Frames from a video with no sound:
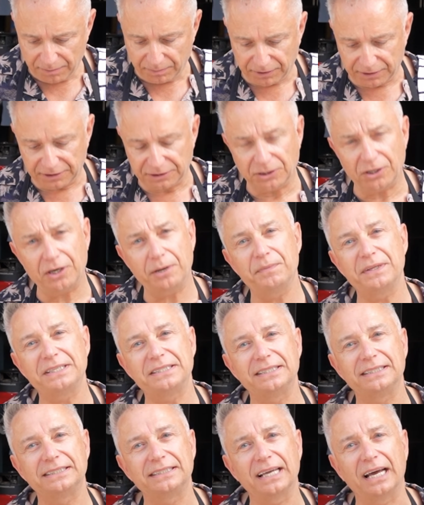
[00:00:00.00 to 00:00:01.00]
by the time
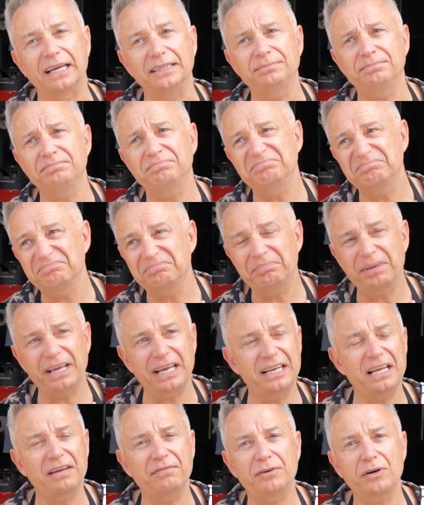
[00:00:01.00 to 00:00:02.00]
this is done, about
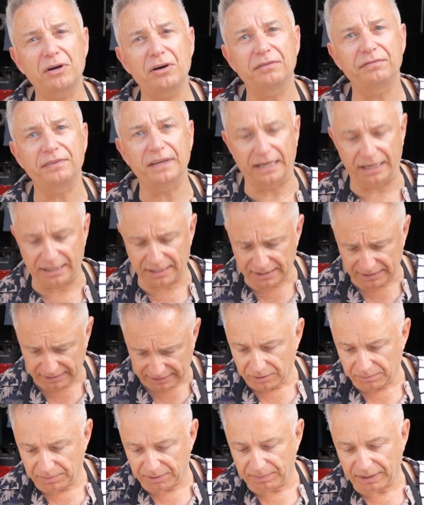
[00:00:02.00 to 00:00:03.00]
another half hour,
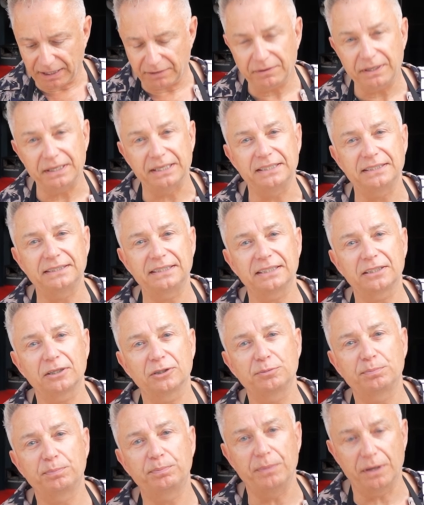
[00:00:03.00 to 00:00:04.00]
we'll be about ready to stick
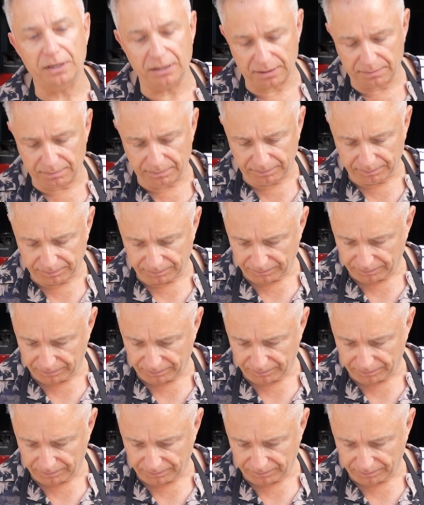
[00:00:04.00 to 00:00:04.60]
those um,